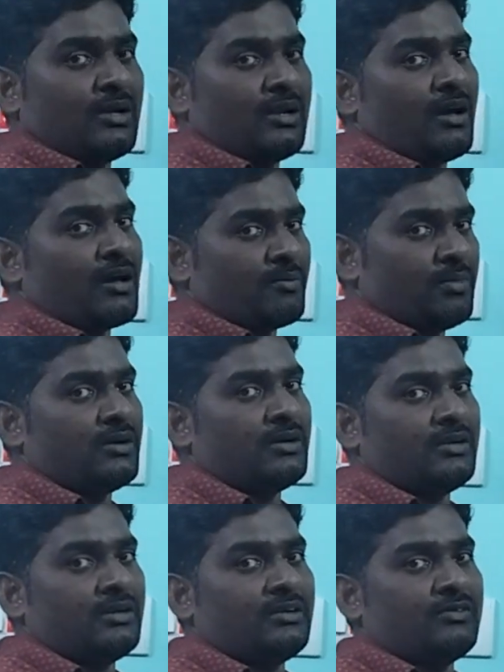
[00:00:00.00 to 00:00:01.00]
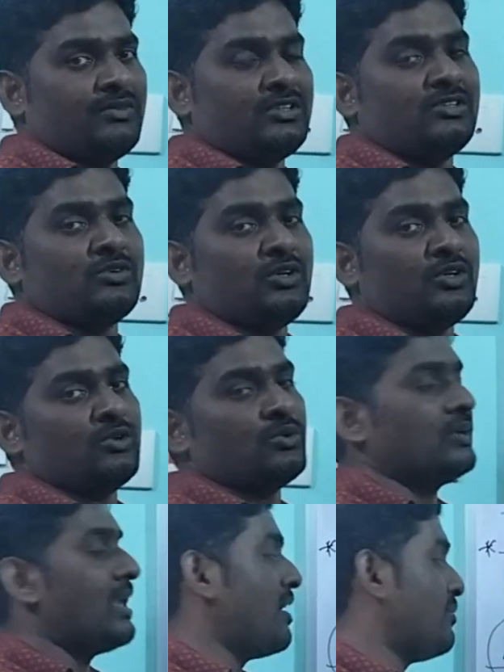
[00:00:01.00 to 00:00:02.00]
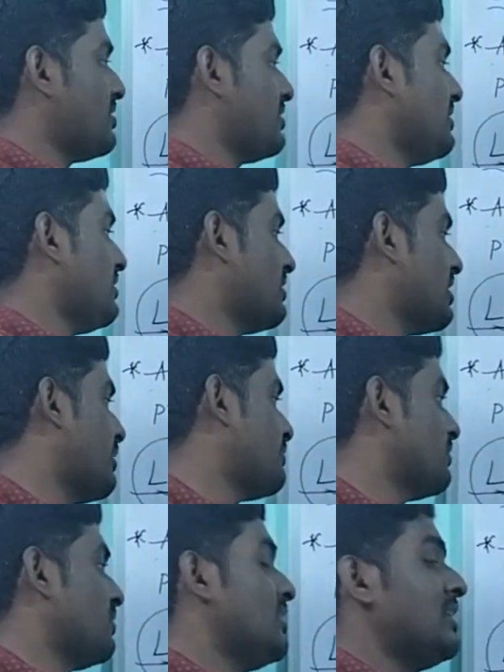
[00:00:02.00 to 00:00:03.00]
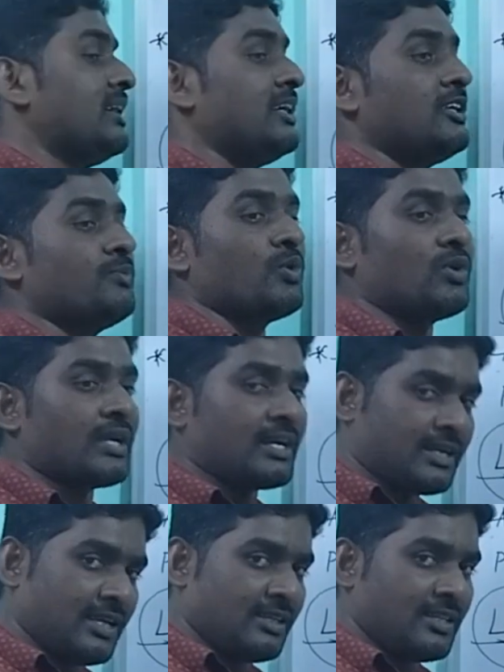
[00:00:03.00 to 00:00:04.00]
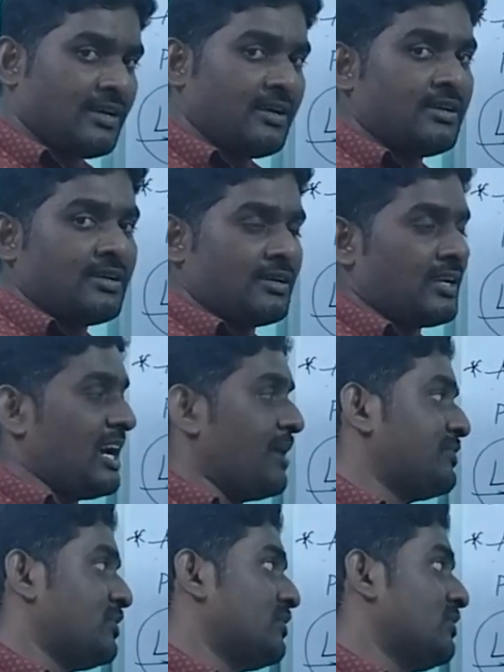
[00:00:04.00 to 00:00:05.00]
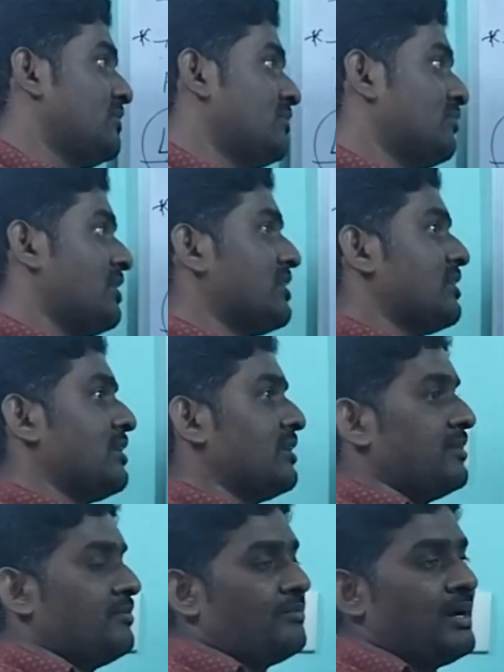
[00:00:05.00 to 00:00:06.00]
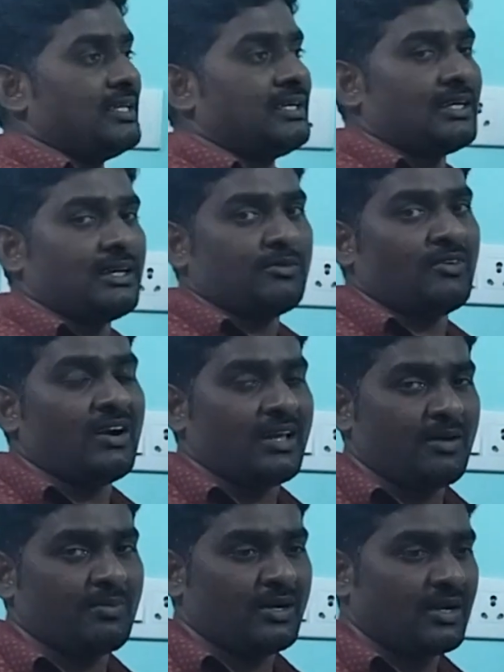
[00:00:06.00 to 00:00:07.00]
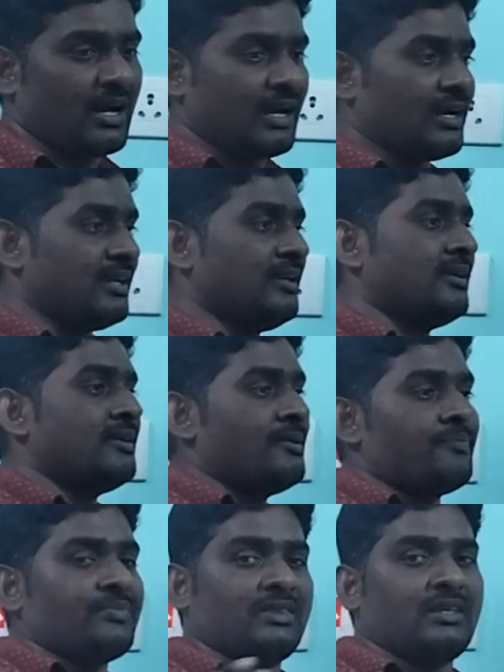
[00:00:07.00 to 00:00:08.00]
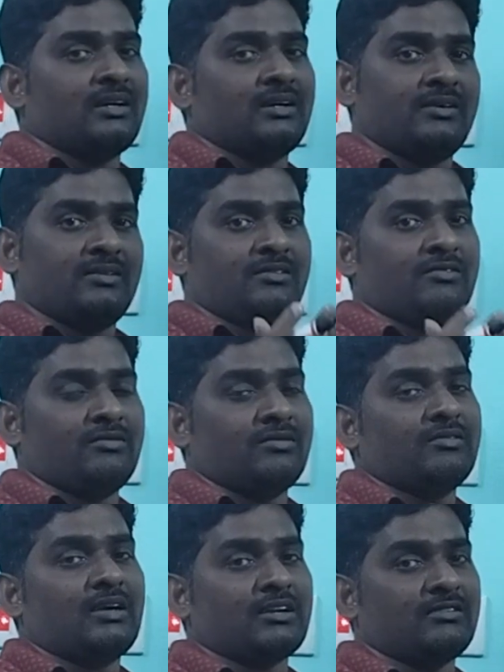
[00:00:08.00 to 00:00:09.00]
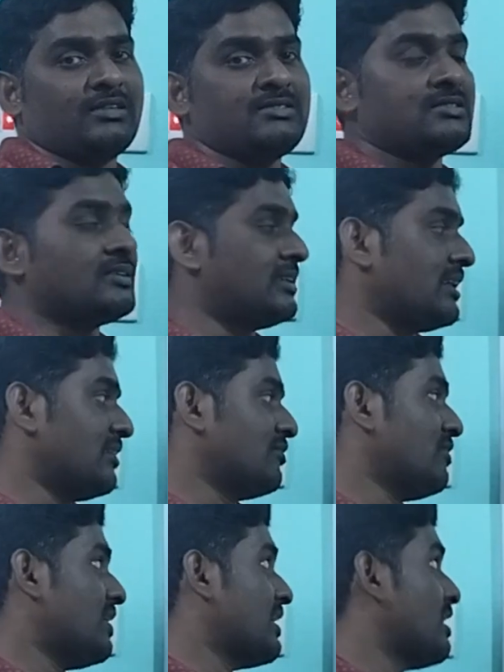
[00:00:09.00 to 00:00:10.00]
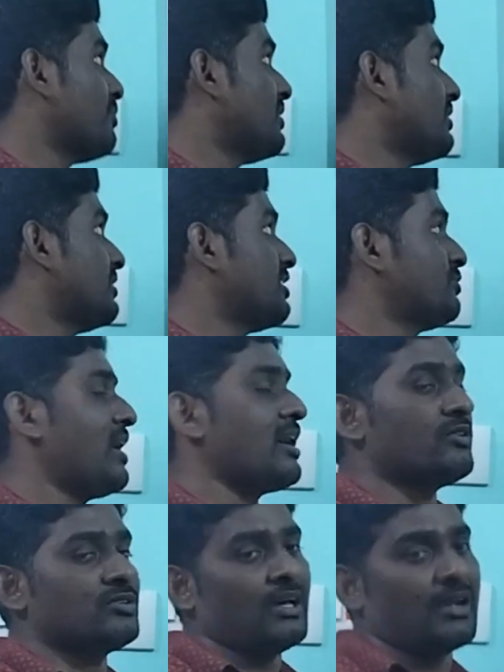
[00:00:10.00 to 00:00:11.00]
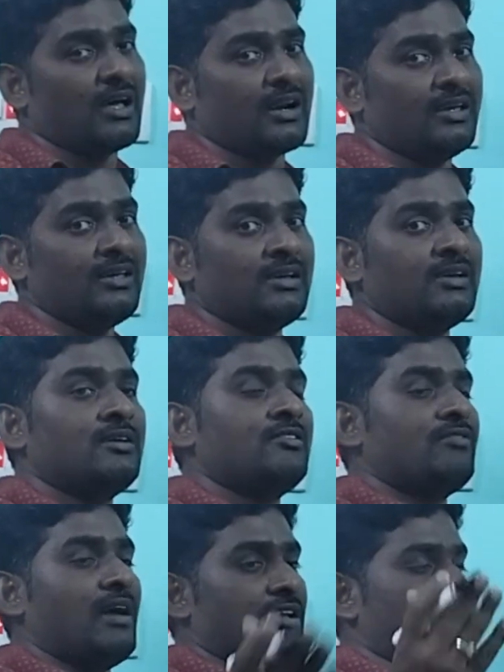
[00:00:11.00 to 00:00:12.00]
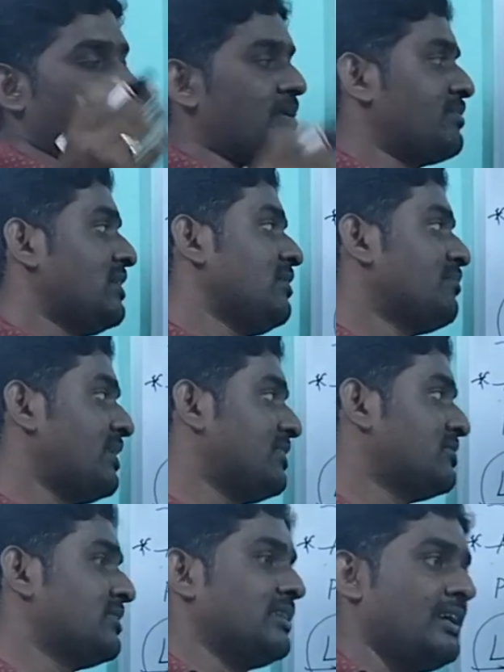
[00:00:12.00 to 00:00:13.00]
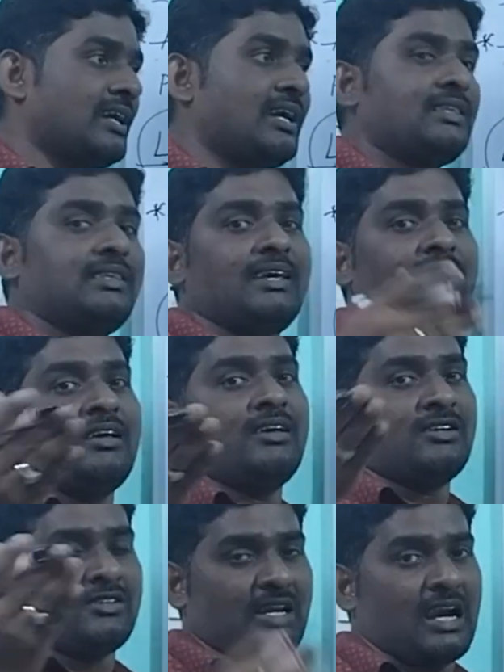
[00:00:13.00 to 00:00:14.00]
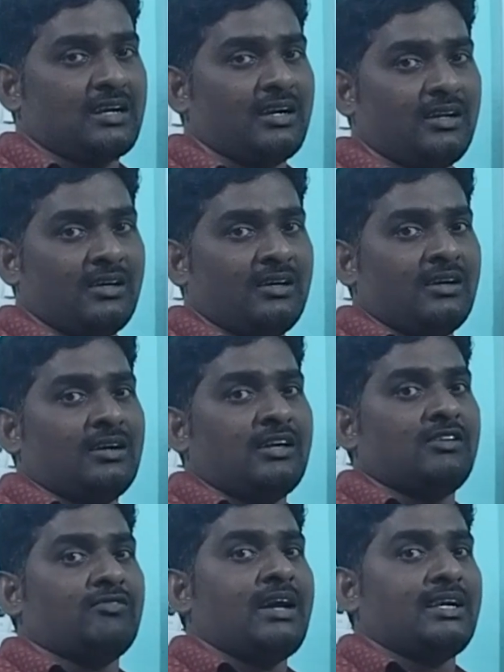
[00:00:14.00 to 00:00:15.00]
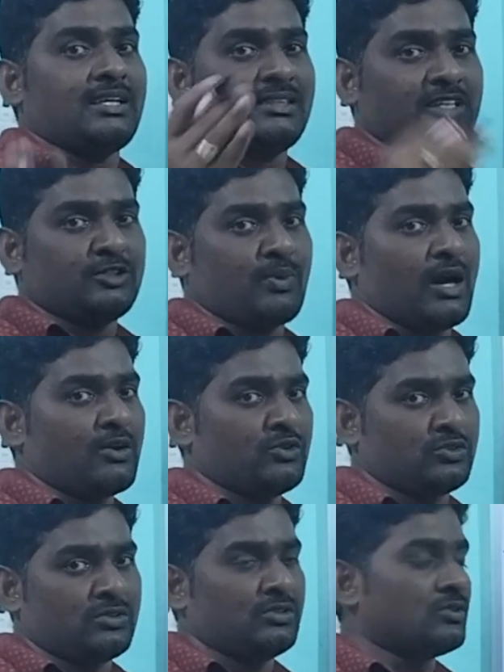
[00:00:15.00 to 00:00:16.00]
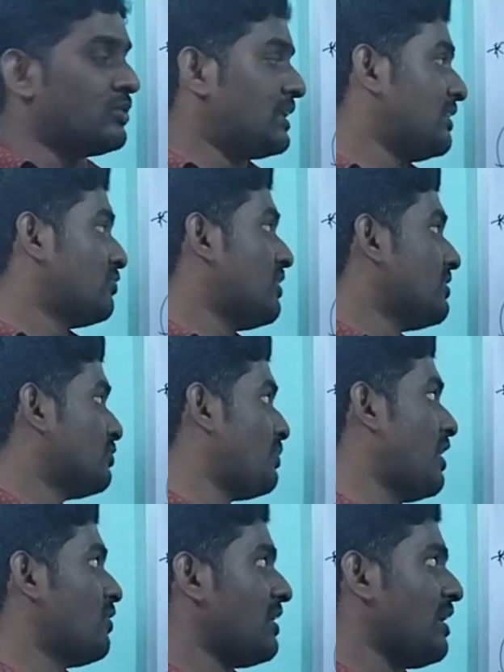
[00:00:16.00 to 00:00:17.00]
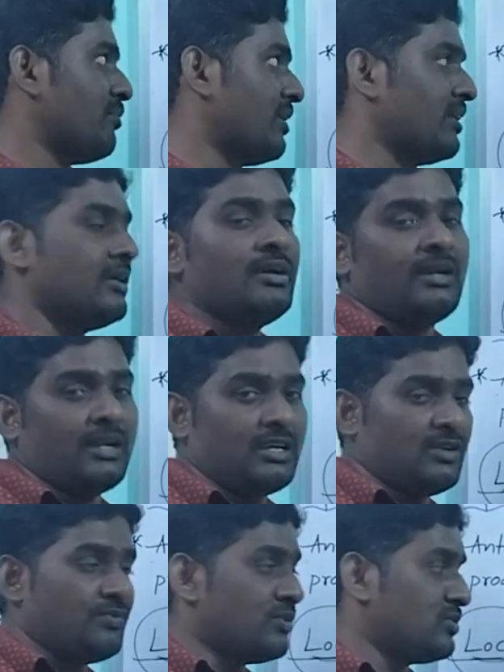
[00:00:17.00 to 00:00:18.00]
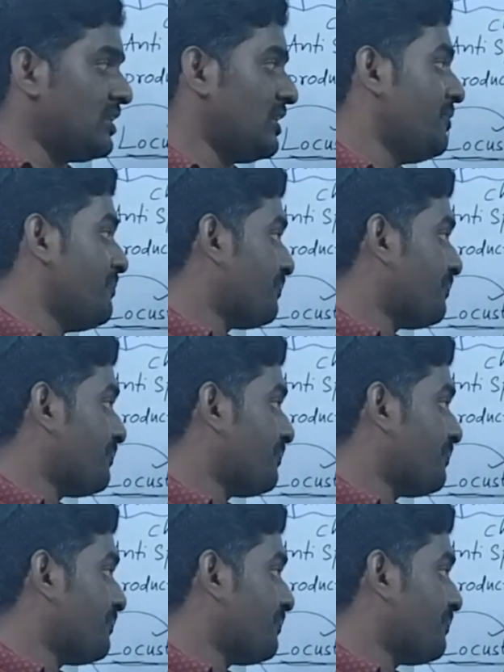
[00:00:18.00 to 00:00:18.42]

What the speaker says: animal or bird which is going to damage the crops. It is protecting the crops. But by that time what happened, already the work was done. What happened? The sparrows are already vanished from the place. Again they started inviting the sparrows. So that is what sparrow campaign. Next, if you